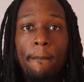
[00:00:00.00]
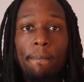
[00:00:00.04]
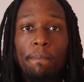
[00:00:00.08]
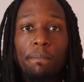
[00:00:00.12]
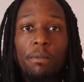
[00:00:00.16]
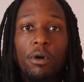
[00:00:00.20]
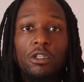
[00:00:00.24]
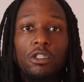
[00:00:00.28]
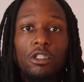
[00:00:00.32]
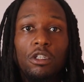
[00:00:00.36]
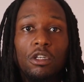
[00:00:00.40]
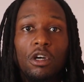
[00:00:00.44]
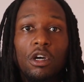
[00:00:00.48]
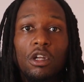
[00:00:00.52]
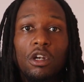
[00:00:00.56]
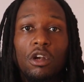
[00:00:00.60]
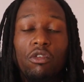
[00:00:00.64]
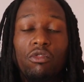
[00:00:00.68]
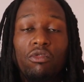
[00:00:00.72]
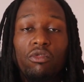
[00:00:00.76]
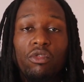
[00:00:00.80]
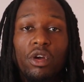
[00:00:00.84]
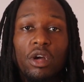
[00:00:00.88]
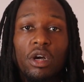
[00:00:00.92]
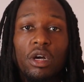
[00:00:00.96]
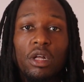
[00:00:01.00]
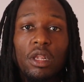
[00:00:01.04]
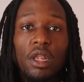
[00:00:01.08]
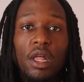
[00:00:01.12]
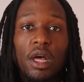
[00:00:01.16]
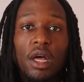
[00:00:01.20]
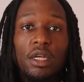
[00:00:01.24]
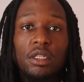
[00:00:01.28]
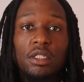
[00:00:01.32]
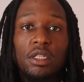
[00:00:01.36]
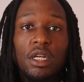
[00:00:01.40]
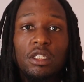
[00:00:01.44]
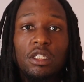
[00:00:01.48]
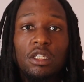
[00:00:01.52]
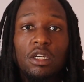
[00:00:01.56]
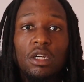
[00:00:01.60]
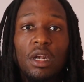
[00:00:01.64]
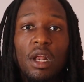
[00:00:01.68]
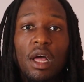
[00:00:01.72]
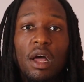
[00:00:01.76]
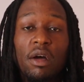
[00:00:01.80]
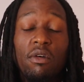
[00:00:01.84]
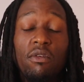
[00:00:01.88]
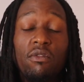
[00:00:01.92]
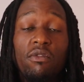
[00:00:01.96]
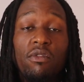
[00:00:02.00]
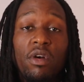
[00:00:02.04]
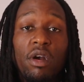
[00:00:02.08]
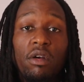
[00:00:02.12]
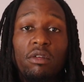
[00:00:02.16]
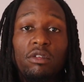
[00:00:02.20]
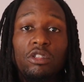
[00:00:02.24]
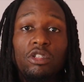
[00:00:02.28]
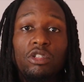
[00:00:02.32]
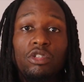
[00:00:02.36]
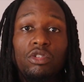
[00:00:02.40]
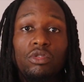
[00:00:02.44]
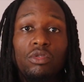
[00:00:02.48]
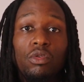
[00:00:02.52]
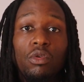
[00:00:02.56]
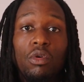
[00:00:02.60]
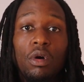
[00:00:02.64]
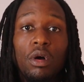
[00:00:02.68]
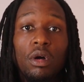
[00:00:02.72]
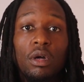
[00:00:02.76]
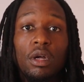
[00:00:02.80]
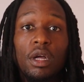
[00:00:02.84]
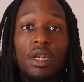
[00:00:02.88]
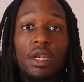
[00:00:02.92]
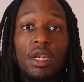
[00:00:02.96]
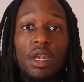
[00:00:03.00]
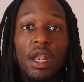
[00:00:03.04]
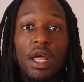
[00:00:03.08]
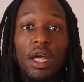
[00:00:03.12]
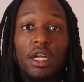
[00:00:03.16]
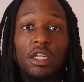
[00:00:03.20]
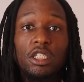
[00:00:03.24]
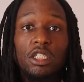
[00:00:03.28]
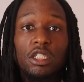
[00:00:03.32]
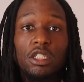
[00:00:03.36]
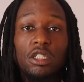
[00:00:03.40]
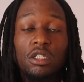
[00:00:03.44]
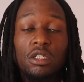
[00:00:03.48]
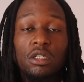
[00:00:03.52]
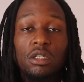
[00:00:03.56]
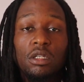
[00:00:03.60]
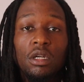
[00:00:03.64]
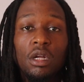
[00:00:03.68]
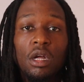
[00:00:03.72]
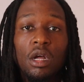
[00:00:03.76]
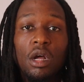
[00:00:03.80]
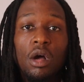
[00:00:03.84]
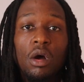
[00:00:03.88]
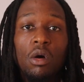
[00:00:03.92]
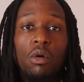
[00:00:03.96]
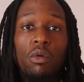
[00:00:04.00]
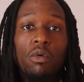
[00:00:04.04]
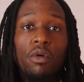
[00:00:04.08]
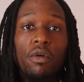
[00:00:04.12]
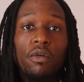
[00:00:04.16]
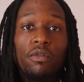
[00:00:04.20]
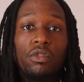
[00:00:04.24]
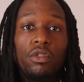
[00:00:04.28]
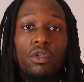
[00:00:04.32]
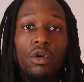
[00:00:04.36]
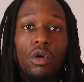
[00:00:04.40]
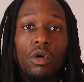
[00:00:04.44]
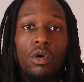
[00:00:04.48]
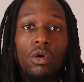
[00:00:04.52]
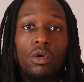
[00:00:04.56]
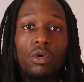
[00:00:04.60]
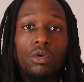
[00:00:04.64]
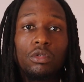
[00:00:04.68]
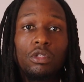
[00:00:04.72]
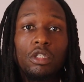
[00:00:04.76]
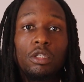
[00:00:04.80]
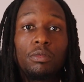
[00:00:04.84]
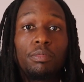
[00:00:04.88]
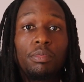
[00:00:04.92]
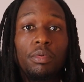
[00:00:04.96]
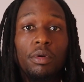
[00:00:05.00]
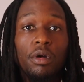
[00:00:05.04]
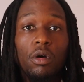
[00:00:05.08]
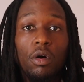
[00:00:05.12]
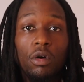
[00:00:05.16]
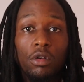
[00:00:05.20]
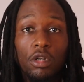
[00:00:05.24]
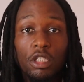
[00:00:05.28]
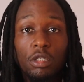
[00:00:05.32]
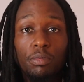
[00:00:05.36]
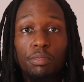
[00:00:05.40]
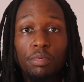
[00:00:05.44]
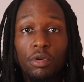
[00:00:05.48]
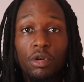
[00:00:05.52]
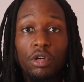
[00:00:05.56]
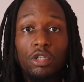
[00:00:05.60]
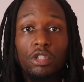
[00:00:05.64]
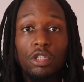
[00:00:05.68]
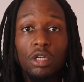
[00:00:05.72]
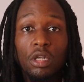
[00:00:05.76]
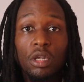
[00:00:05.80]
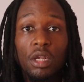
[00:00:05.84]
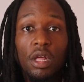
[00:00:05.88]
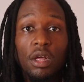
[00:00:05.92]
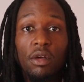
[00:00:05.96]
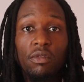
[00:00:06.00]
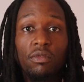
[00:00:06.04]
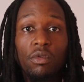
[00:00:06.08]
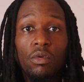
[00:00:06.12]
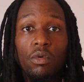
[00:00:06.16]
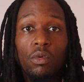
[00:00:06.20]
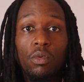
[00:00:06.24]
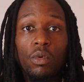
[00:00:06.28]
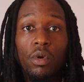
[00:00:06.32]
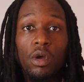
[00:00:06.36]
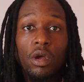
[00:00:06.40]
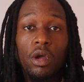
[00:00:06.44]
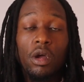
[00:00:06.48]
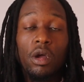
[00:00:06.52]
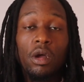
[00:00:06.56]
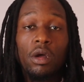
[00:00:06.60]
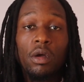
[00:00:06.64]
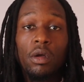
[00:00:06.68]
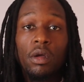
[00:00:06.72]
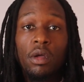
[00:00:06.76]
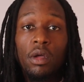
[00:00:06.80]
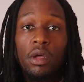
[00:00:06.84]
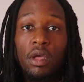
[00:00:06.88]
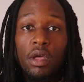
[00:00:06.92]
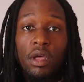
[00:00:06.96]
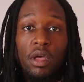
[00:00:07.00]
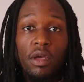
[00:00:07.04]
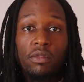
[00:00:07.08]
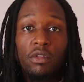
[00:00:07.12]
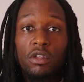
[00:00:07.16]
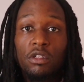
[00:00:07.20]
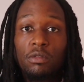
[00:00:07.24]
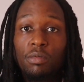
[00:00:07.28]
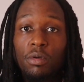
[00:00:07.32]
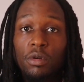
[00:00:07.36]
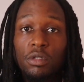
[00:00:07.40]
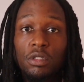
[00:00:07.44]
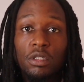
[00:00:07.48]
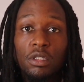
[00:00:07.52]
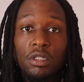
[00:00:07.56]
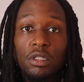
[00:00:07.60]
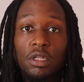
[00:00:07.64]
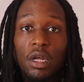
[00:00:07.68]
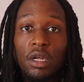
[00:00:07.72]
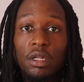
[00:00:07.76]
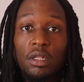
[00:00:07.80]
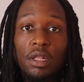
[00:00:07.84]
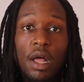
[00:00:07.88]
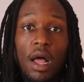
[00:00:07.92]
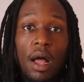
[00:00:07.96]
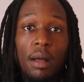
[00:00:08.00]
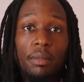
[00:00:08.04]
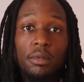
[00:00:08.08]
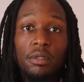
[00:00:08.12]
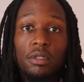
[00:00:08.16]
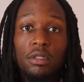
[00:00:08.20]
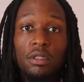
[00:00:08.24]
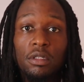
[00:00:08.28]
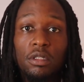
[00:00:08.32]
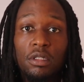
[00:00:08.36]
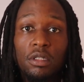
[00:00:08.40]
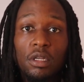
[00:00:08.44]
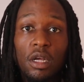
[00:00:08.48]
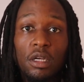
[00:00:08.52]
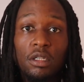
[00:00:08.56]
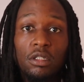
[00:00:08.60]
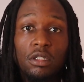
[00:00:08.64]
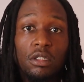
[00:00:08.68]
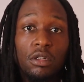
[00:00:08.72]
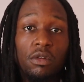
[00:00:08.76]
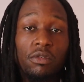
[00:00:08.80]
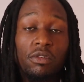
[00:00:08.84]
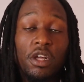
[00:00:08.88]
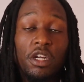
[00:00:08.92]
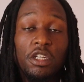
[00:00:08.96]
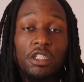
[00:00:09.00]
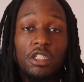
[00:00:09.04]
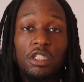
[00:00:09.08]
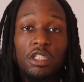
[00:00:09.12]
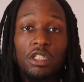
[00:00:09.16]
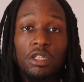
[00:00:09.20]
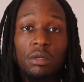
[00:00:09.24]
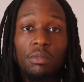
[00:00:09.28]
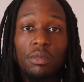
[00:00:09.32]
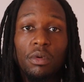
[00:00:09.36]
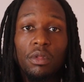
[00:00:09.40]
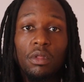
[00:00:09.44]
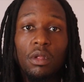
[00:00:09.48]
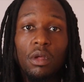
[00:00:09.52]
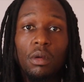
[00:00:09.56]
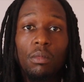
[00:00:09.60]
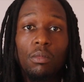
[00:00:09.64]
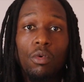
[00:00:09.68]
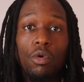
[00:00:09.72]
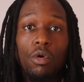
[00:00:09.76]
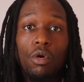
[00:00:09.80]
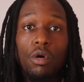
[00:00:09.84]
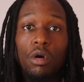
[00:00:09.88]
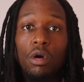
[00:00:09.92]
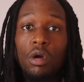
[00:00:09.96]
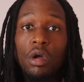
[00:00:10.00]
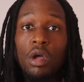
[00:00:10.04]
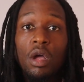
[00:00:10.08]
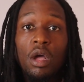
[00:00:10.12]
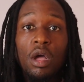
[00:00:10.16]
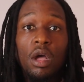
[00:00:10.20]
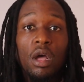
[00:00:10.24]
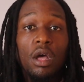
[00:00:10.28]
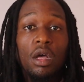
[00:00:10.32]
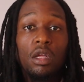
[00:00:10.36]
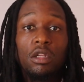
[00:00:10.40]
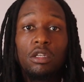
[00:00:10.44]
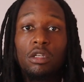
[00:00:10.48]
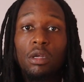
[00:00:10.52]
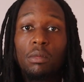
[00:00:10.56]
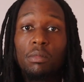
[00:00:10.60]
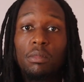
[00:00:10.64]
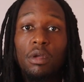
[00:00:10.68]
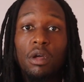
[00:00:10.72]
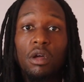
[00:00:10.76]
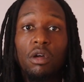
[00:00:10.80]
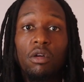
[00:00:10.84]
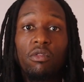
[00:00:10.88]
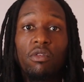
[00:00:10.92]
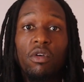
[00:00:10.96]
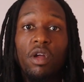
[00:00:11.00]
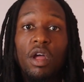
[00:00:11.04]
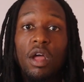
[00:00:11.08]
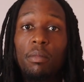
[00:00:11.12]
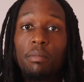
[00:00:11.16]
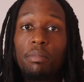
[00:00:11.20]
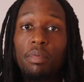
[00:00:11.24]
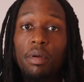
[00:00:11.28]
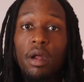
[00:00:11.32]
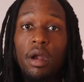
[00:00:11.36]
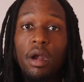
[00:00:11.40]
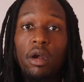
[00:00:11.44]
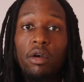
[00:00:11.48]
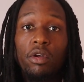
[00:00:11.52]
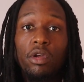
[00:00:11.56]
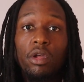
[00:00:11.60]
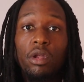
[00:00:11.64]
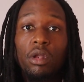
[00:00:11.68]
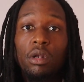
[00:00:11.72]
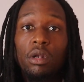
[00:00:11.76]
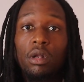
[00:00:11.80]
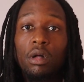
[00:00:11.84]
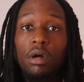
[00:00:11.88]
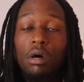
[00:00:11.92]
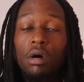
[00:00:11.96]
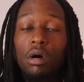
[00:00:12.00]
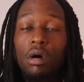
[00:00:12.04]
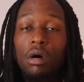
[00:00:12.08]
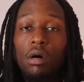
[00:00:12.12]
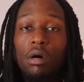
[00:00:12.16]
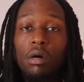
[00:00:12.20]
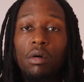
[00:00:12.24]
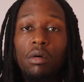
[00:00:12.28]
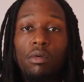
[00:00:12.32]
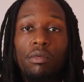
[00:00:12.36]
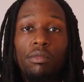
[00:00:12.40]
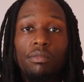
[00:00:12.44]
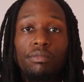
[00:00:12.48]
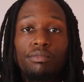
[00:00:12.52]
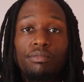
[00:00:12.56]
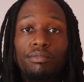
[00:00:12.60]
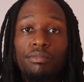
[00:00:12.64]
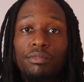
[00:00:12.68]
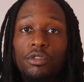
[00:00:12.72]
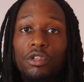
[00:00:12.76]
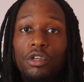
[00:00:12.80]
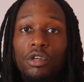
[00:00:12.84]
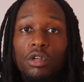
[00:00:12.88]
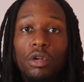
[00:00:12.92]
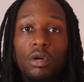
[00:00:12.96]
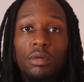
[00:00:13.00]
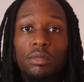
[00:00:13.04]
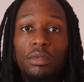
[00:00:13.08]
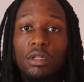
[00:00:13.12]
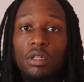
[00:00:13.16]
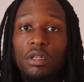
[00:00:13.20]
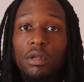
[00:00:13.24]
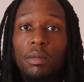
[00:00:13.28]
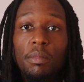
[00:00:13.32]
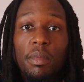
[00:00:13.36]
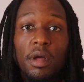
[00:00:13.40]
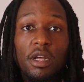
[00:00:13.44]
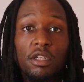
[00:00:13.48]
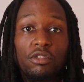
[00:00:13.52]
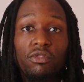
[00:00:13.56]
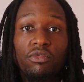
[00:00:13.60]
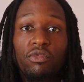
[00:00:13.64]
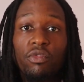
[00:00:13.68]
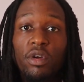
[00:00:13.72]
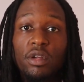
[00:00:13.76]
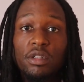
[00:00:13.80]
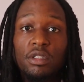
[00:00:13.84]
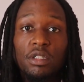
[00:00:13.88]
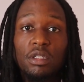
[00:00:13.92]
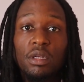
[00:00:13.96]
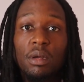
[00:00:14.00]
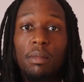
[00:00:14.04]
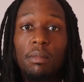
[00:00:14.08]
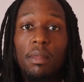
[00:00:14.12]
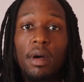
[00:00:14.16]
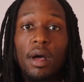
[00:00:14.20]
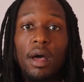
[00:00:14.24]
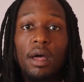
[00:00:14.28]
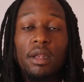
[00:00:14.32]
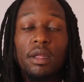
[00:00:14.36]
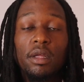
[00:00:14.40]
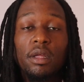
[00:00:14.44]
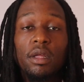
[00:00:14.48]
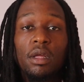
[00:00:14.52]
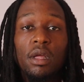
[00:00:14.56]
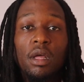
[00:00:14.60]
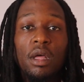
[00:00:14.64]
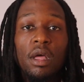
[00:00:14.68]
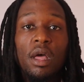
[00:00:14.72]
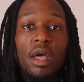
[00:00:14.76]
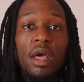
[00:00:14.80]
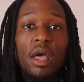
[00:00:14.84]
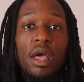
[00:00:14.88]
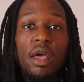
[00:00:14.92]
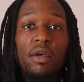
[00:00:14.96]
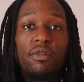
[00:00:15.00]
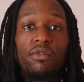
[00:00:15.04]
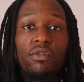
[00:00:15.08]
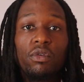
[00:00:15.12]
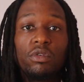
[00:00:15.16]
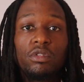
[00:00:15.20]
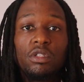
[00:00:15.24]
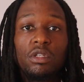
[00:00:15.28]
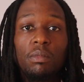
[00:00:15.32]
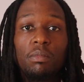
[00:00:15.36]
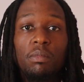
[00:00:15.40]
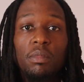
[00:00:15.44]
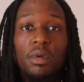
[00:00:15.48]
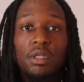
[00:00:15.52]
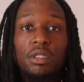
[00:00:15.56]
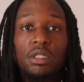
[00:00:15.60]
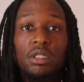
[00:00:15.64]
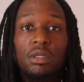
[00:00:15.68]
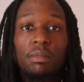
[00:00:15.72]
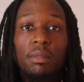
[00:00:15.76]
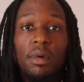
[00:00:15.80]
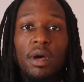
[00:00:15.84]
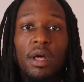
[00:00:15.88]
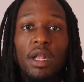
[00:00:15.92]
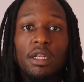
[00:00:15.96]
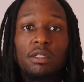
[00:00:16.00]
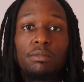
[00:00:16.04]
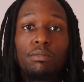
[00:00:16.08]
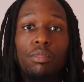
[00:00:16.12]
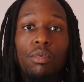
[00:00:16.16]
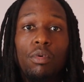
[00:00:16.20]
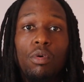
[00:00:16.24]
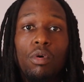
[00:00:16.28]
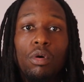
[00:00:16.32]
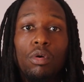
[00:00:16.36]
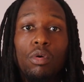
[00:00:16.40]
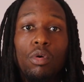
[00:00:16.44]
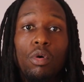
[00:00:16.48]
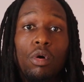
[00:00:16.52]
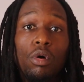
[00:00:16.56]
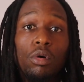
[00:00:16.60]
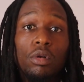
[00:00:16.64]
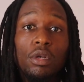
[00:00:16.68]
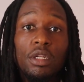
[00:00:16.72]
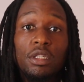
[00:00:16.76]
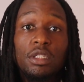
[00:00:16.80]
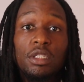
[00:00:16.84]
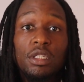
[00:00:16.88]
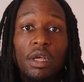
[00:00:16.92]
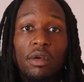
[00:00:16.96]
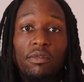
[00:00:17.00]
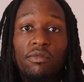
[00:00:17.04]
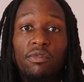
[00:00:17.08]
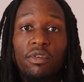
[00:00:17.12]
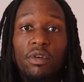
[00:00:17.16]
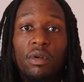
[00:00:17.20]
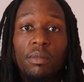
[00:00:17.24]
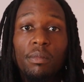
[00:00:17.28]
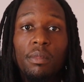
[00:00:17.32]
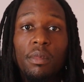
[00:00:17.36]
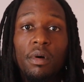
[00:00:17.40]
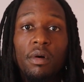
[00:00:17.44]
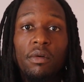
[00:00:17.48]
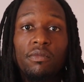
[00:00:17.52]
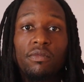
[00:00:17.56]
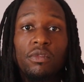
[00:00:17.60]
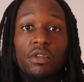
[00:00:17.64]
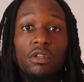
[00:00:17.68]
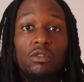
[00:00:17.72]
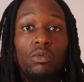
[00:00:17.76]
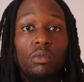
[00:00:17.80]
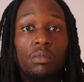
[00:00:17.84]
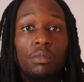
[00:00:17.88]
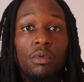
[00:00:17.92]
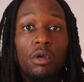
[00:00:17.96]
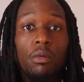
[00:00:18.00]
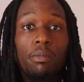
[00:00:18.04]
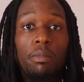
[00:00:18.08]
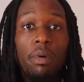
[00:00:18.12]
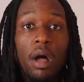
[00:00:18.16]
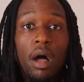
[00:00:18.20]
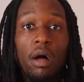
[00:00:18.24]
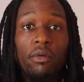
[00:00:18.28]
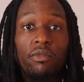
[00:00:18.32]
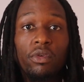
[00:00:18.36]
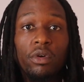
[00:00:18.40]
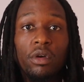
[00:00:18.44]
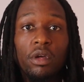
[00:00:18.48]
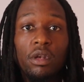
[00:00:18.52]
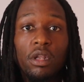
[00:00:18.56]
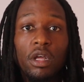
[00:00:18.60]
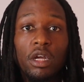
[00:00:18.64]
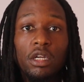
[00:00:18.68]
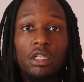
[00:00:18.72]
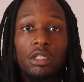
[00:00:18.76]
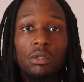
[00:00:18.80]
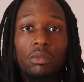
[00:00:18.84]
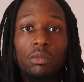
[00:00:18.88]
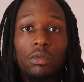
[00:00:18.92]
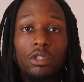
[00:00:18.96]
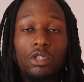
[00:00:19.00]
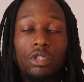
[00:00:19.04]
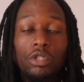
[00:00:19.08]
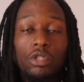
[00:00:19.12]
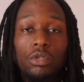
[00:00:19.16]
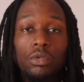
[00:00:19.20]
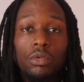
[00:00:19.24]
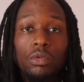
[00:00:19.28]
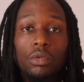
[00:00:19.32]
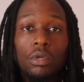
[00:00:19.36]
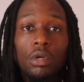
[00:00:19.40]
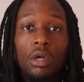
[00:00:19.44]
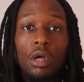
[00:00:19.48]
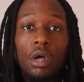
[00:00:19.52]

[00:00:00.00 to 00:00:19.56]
But you're going to realize that you're going to have a very strong connection with those on a spiritual level, where if this person is like the opposite sex, your relationship with them, or this could be a grandparent, or, you know what I'm saying, a best friend, somebody. If you were to meet somebody that's born on the 10th of the month, this would be a powerful connection with you.